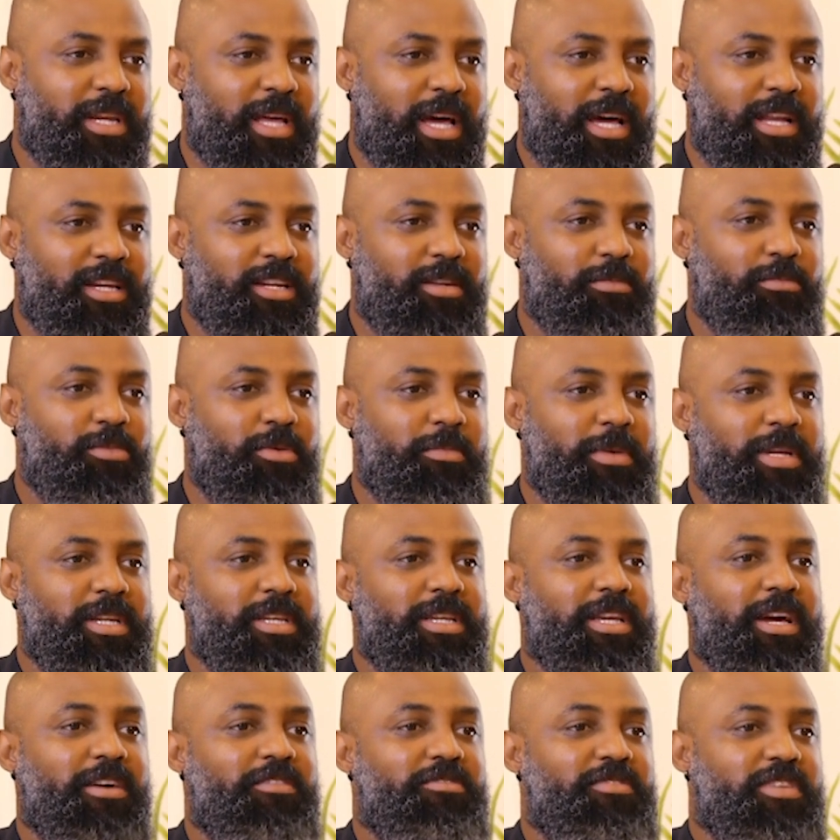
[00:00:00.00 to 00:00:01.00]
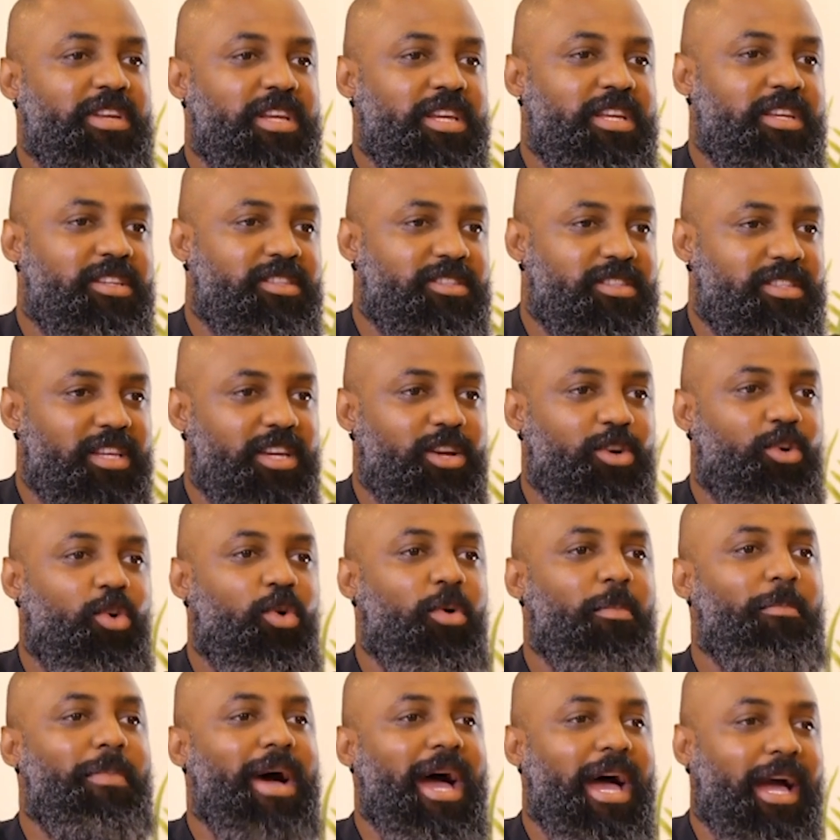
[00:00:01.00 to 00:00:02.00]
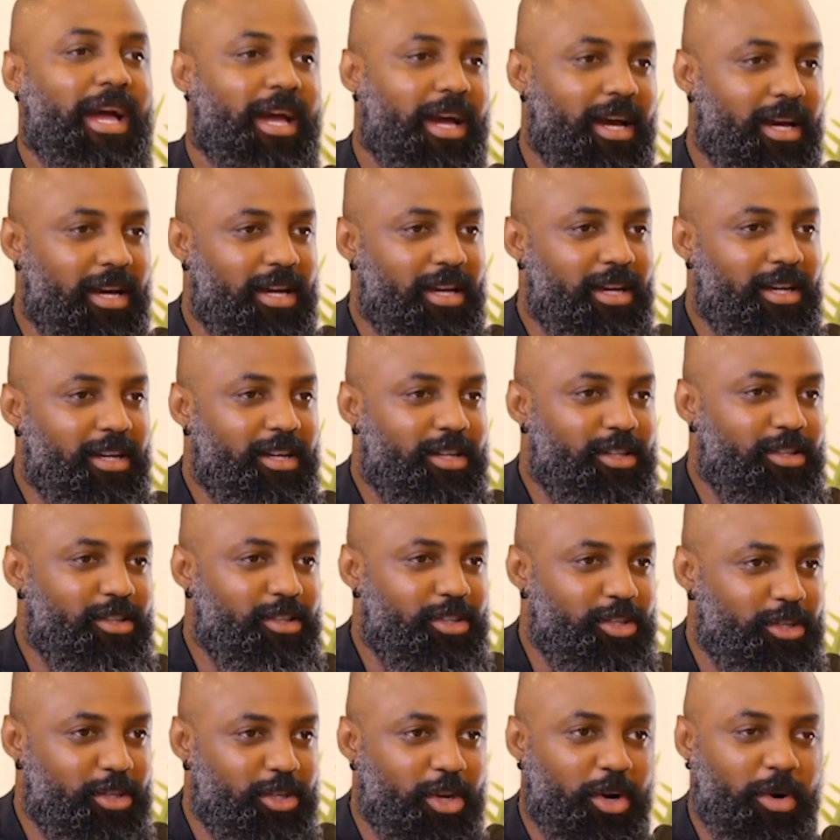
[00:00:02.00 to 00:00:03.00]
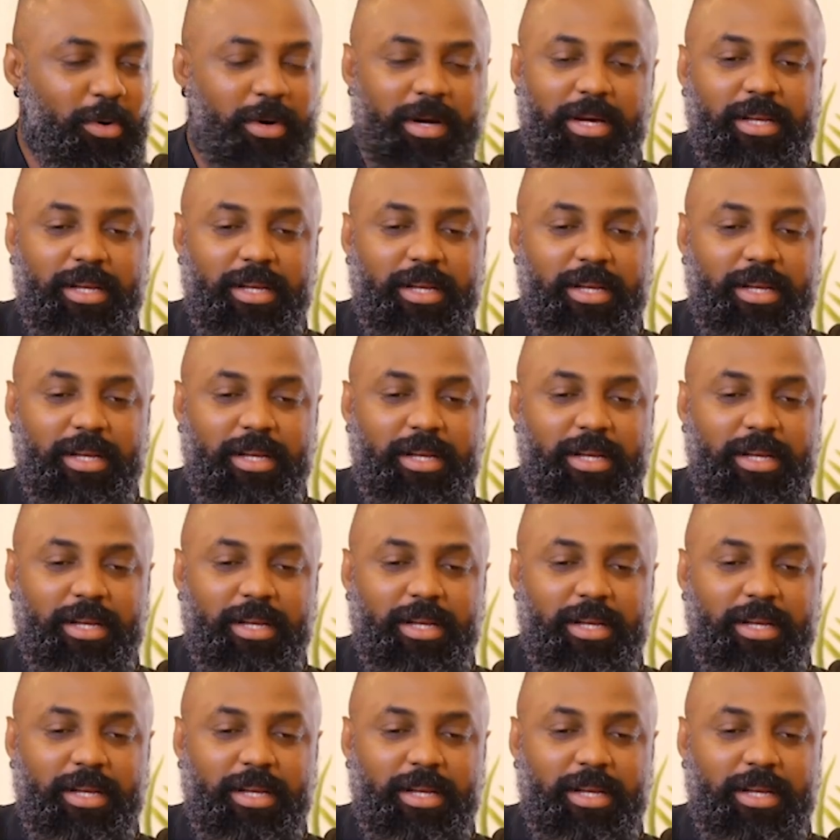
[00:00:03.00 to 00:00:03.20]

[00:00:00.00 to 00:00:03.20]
and the moment they are released, they go back. You know,